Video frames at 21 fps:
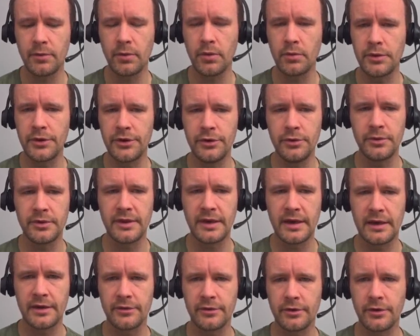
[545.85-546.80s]
what we do with
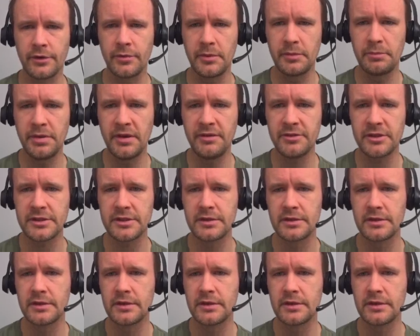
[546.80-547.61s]
that is going to be pivot.